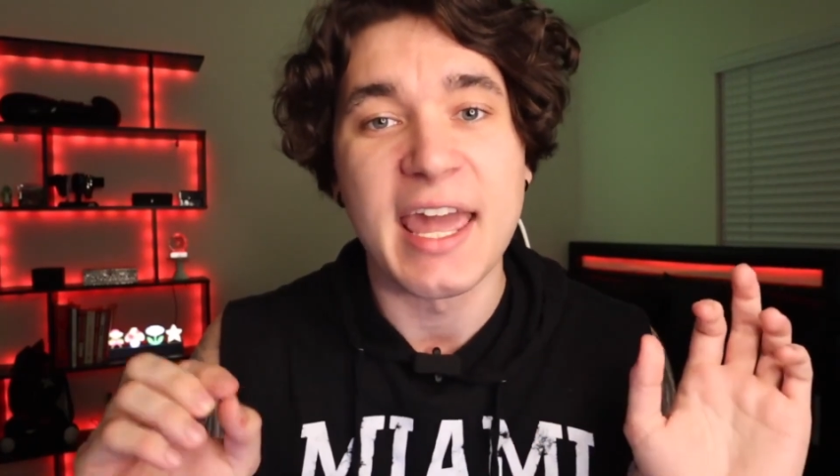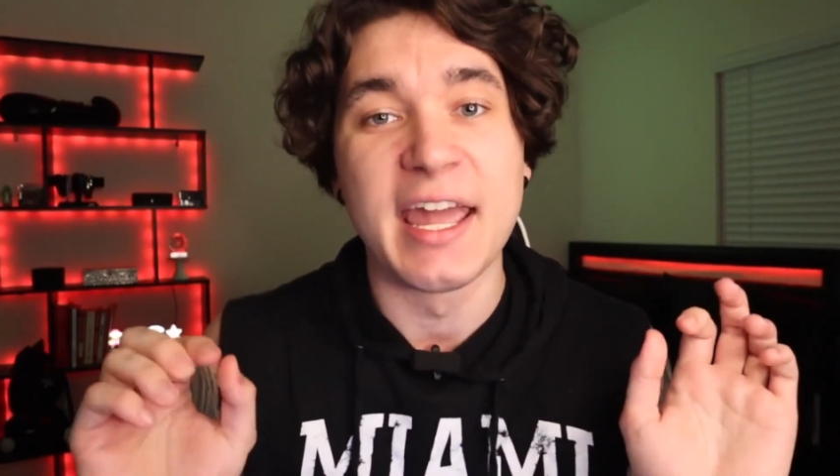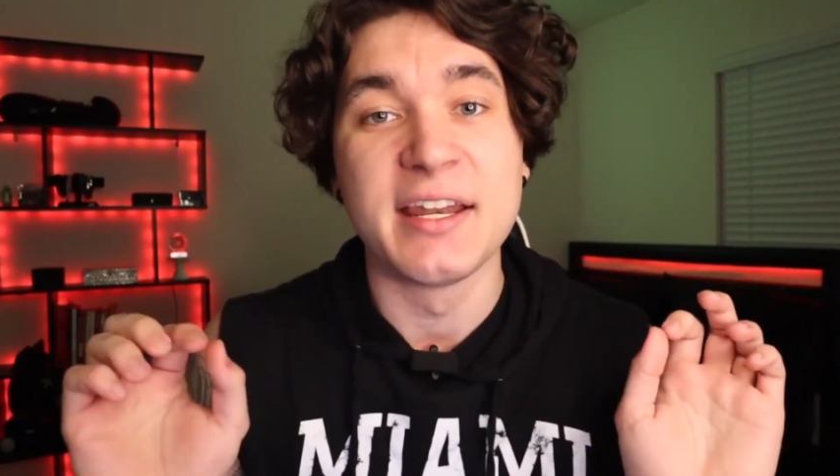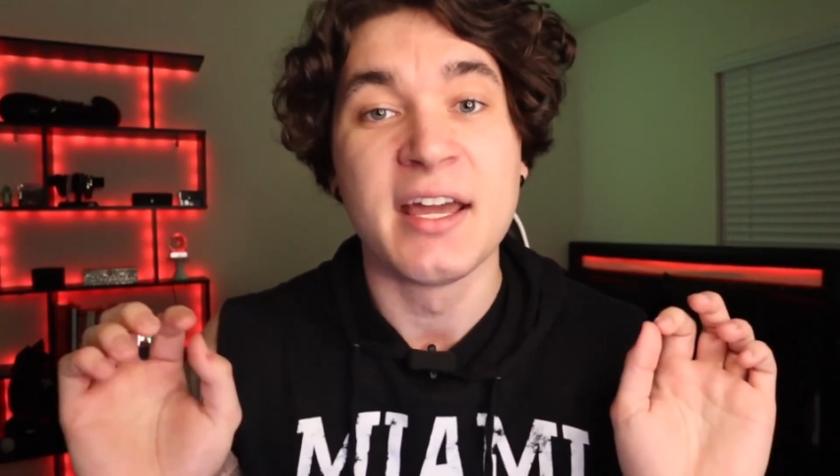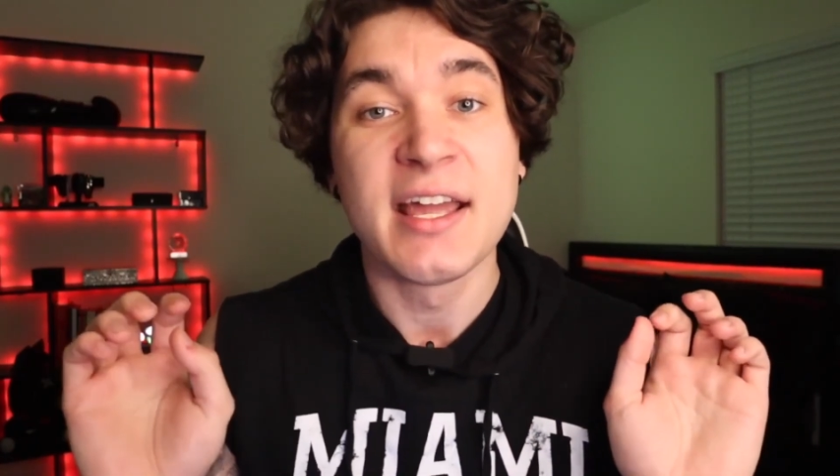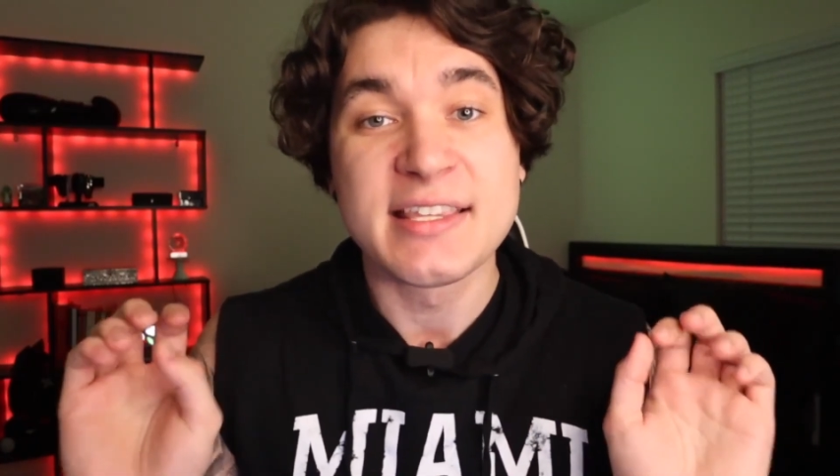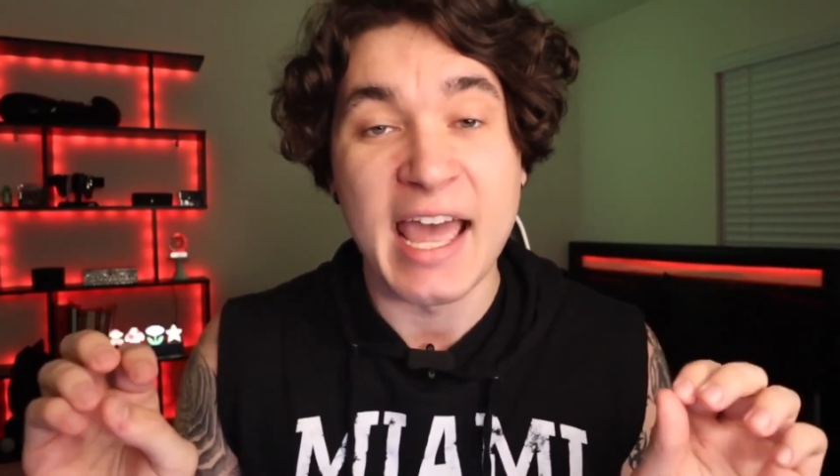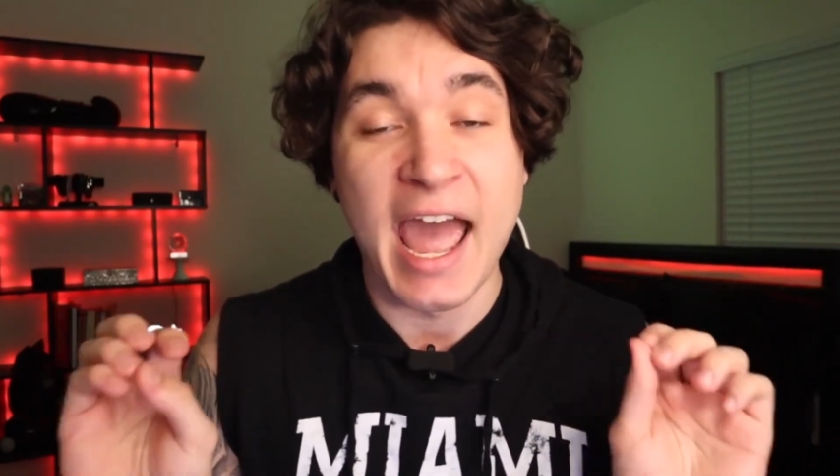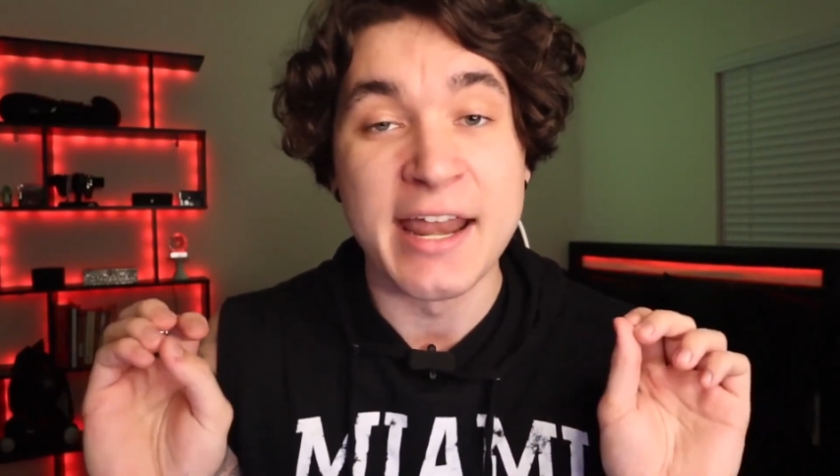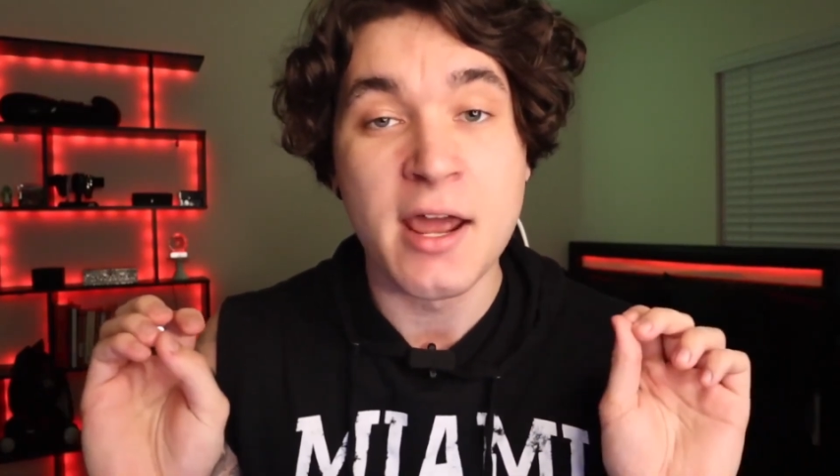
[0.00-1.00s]
in
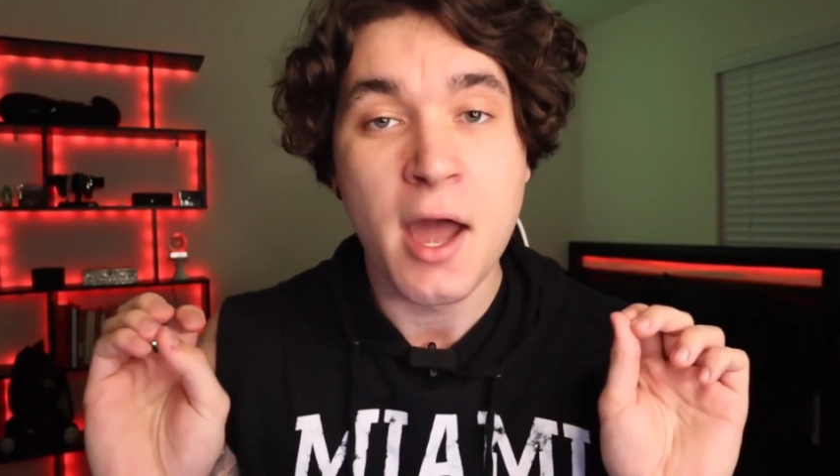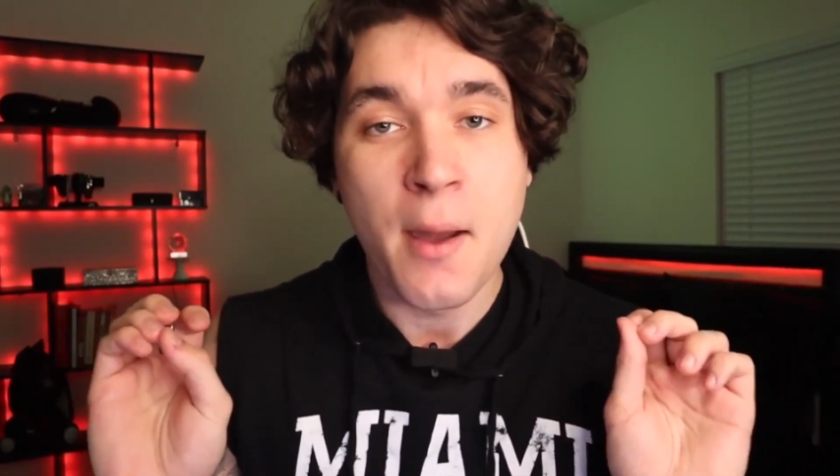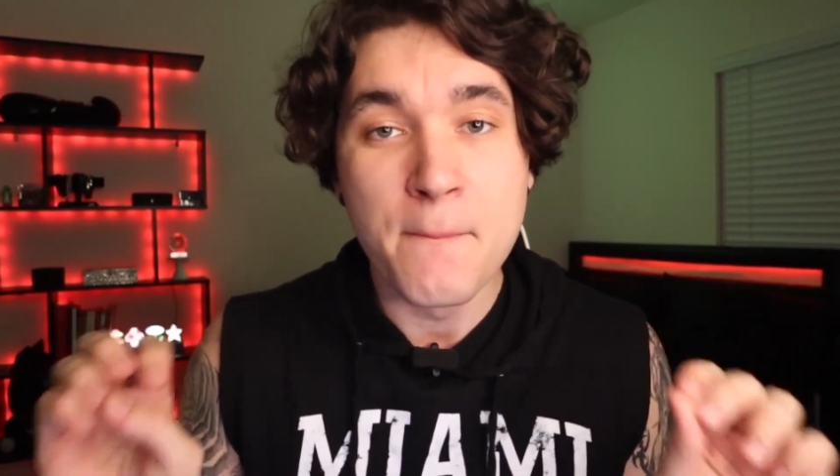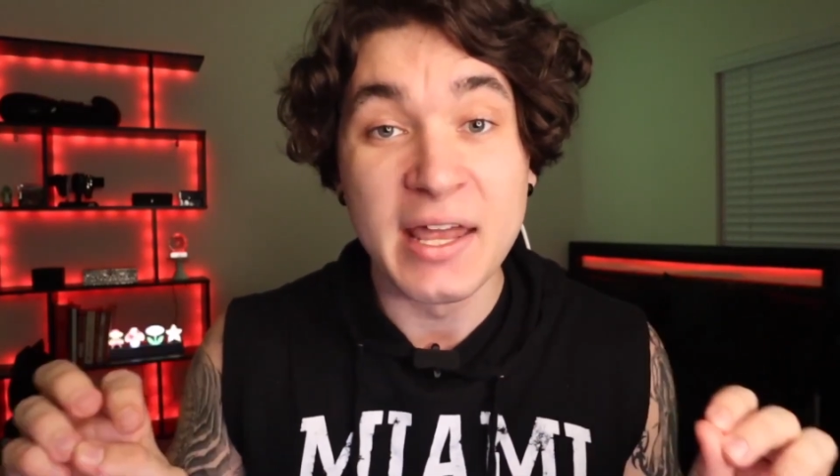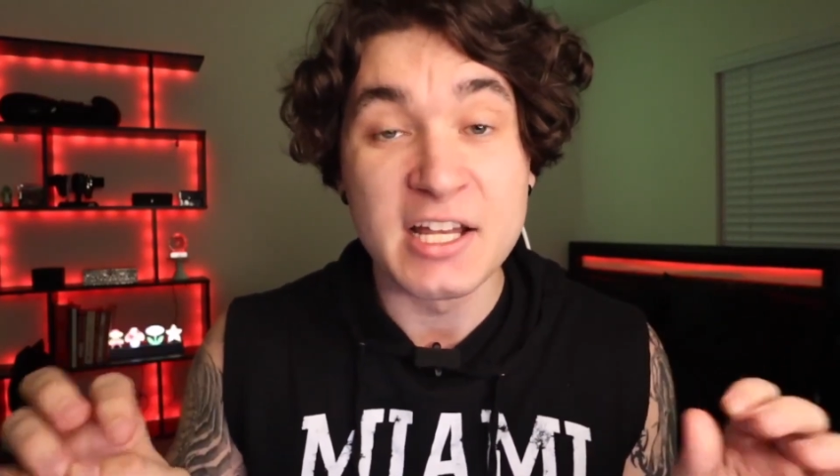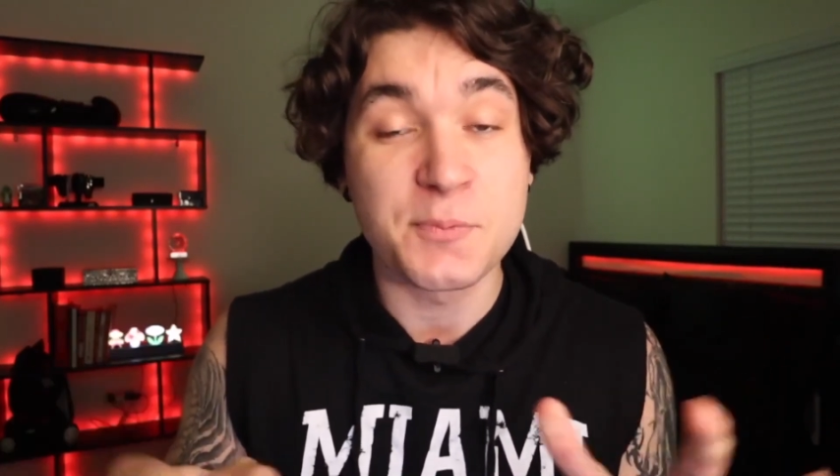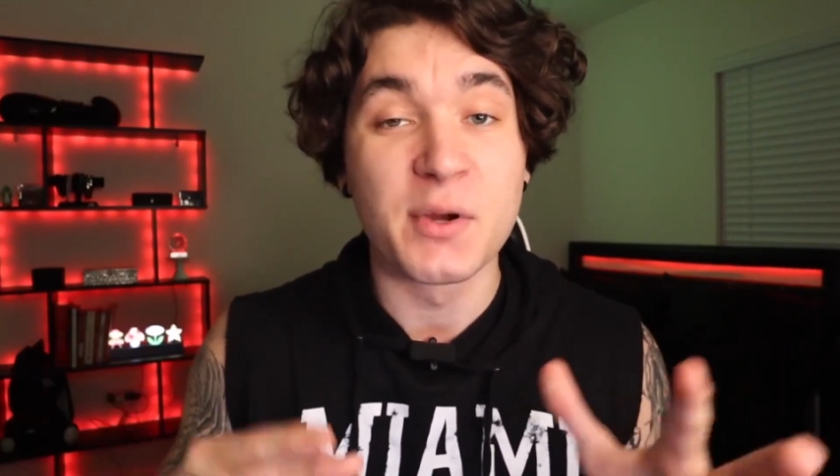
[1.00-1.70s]
10 minutes,